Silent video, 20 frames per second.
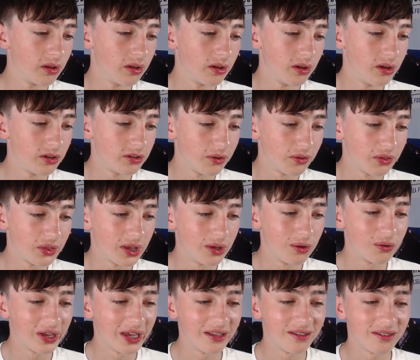I don't think
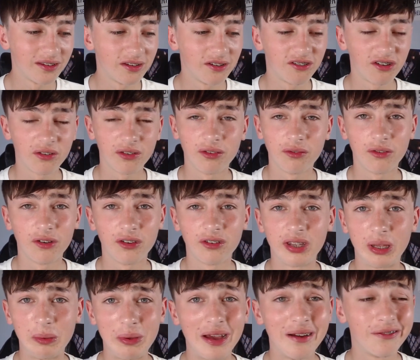he'll get into the Chelsea first
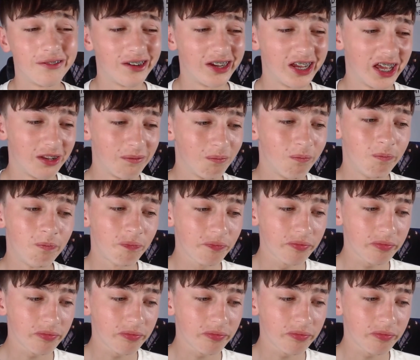team ever again.